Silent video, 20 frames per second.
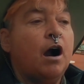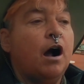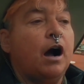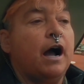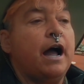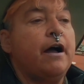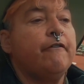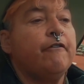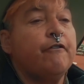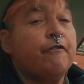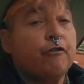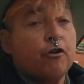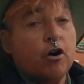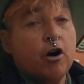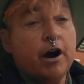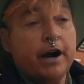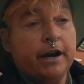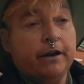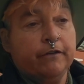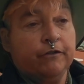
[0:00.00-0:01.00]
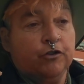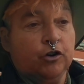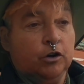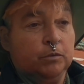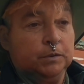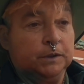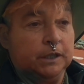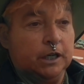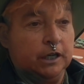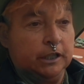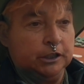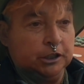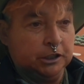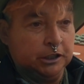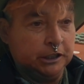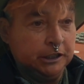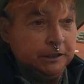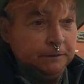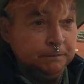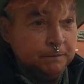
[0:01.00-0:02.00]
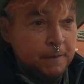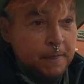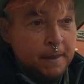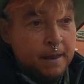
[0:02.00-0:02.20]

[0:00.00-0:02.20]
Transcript: I have a variety of jobs that I do.